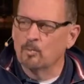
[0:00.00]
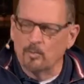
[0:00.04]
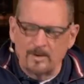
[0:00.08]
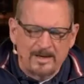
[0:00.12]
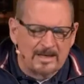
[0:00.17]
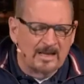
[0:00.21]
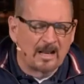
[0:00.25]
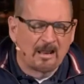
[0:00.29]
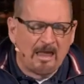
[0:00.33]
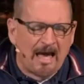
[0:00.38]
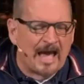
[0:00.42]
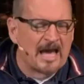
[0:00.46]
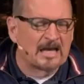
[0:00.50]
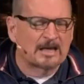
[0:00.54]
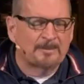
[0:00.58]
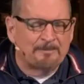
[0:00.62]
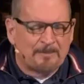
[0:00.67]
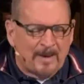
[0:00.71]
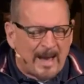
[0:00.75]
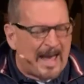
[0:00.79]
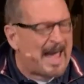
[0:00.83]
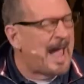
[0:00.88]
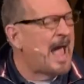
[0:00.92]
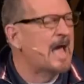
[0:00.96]
We
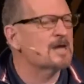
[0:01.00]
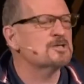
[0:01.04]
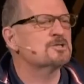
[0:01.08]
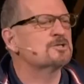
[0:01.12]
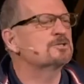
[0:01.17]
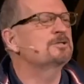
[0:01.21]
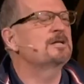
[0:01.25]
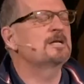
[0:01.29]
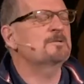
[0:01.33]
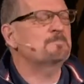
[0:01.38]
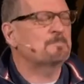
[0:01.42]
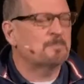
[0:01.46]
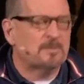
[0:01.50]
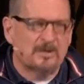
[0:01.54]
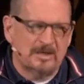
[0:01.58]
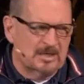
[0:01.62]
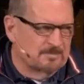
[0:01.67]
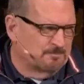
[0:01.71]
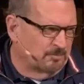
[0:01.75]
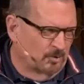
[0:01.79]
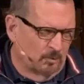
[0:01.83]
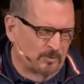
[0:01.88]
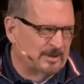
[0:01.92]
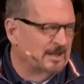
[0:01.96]
like passionate
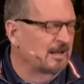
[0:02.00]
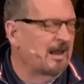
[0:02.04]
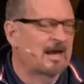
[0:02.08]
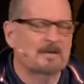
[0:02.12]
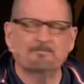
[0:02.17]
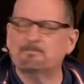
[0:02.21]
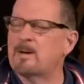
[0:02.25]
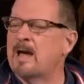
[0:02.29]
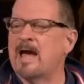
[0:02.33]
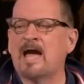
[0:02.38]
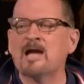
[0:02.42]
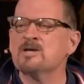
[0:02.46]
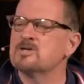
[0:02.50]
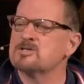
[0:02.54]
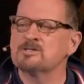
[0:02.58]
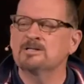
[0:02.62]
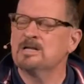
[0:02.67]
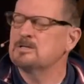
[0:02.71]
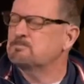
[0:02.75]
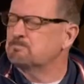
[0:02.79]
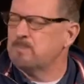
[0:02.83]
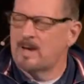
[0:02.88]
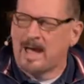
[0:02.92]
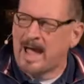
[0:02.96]
people. We like
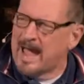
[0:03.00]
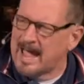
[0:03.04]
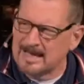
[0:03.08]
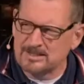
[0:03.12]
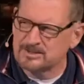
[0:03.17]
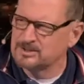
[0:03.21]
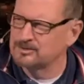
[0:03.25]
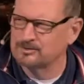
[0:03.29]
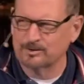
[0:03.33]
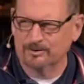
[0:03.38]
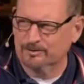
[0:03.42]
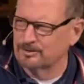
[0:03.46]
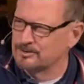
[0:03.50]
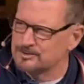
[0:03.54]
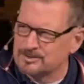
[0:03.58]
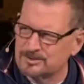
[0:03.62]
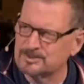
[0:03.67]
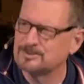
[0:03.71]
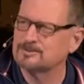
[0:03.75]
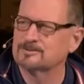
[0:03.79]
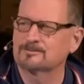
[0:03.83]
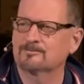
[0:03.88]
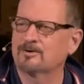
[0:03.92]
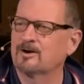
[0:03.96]
passionate
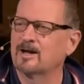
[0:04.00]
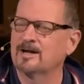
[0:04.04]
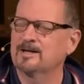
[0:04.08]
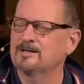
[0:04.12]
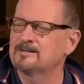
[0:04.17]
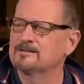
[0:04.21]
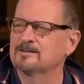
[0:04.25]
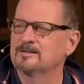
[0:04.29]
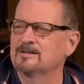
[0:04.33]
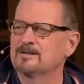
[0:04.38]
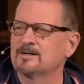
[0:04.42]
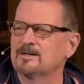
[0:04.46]
pastors, right?